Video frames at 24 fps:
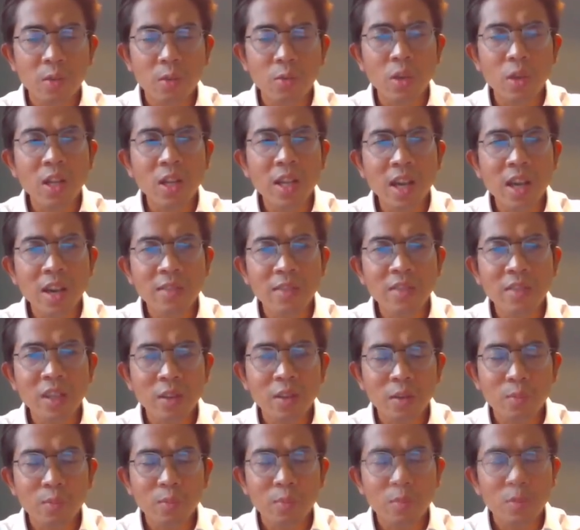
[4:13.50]
really
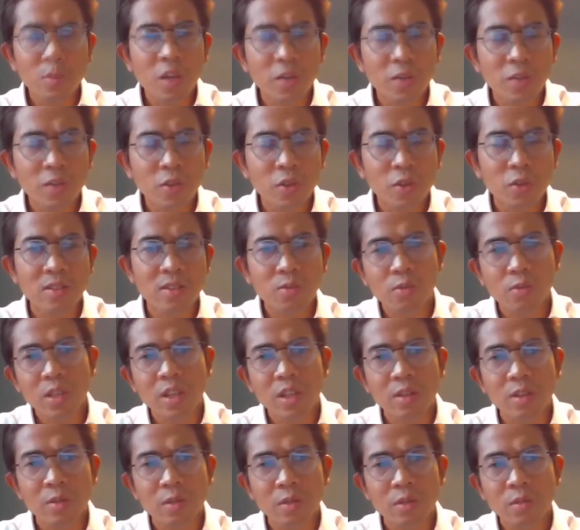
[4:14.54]
having a product view
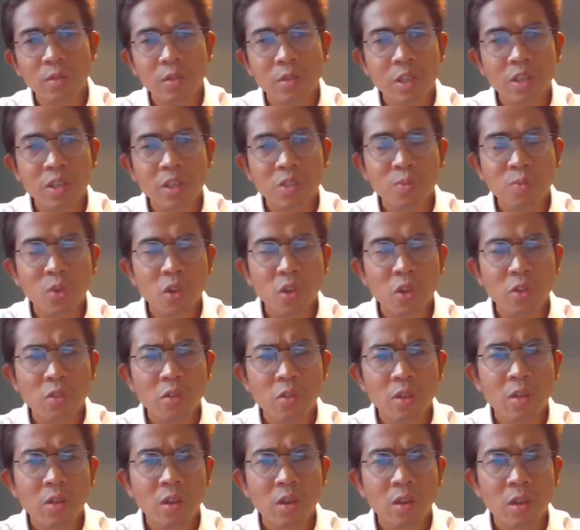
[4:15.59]
is really
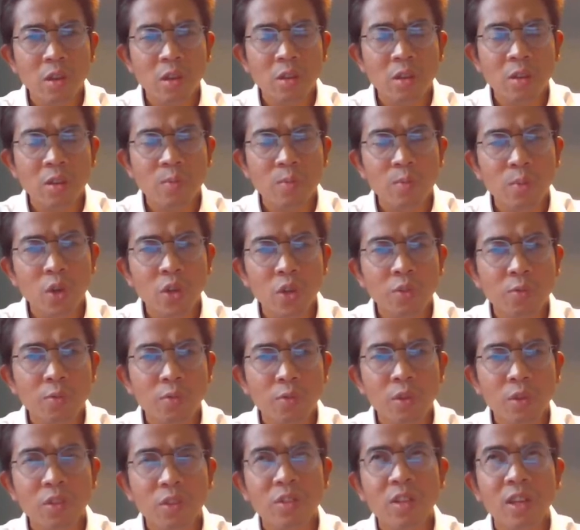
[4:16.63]
what is more
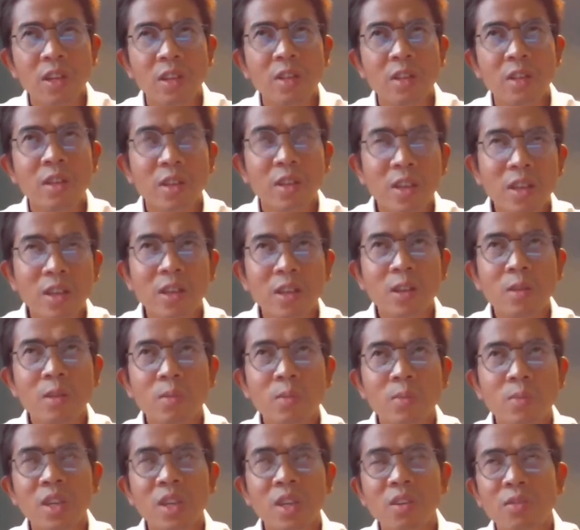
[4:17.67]
important, rather than
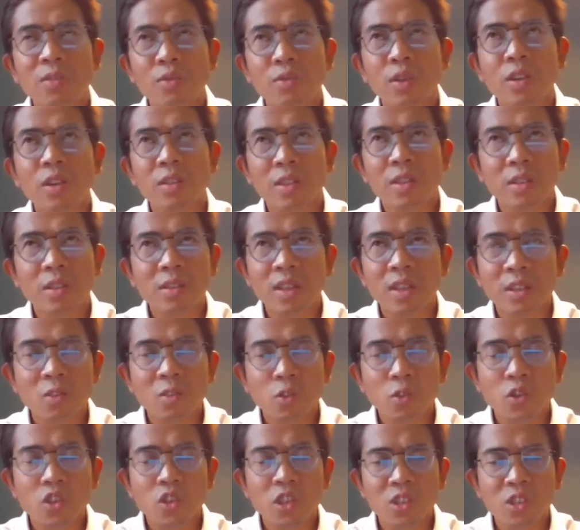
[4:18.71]
being afraid that
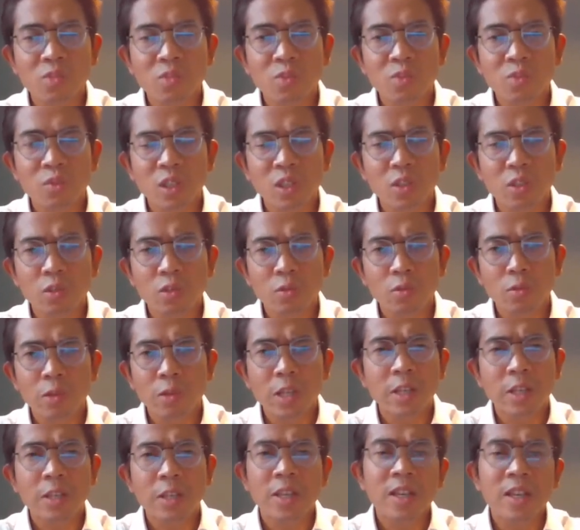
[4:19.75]
technology is moving too
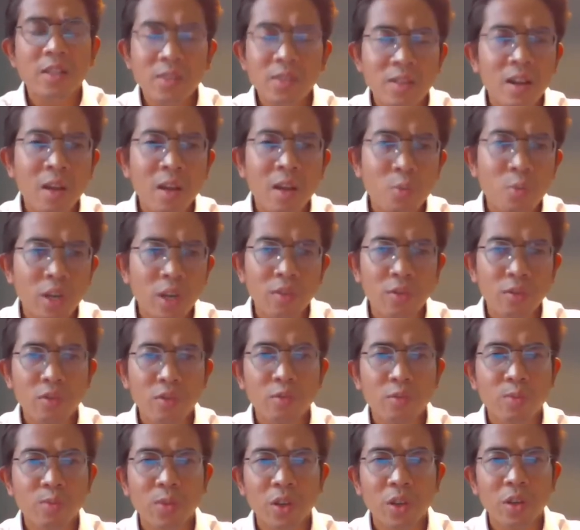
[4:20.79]
quickly. Yes, there are
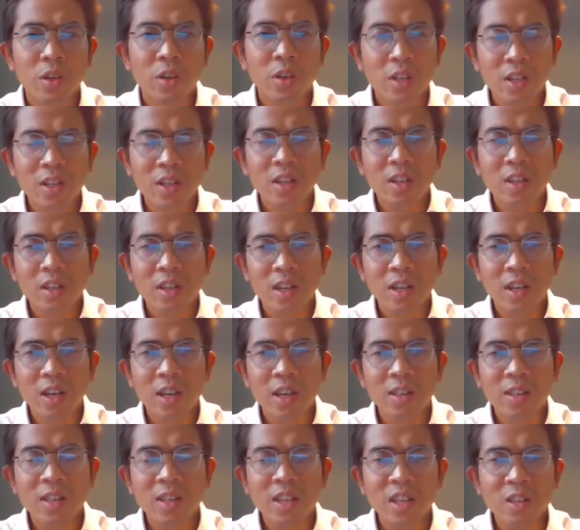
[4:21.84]
breakthroughs, but
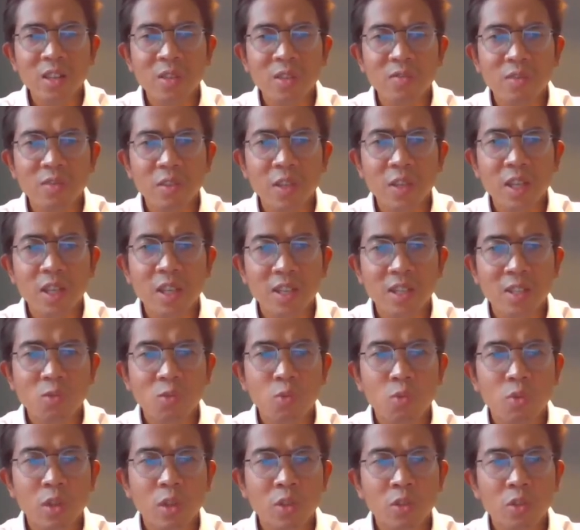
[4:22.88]
at the end of the day,
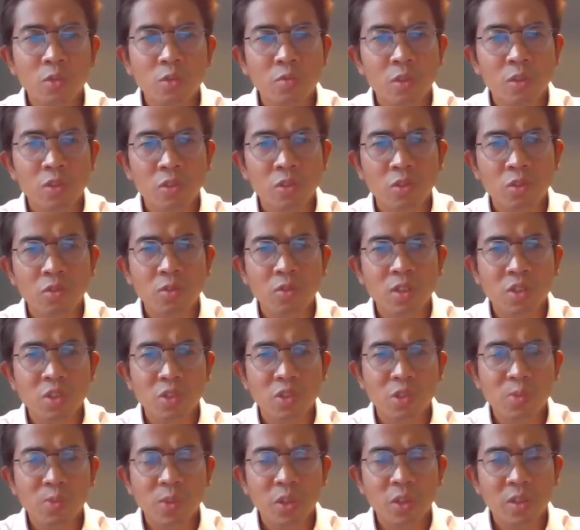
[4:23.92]
it's what you want to do
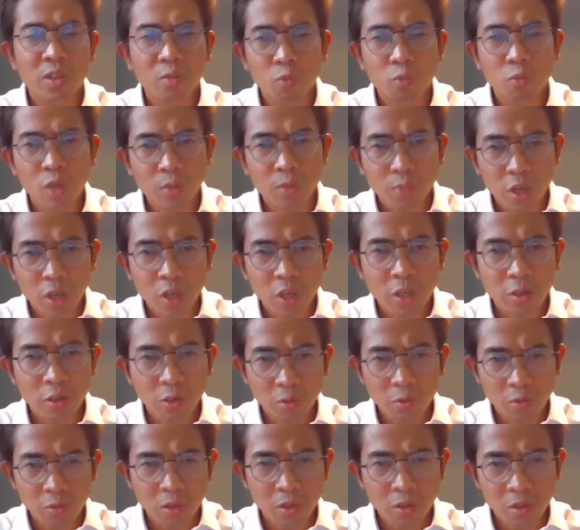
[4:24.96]
as a sport and what
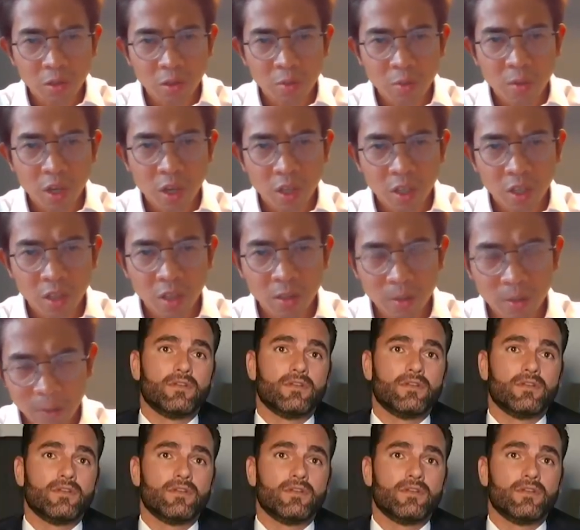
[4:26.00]
product you want on the market.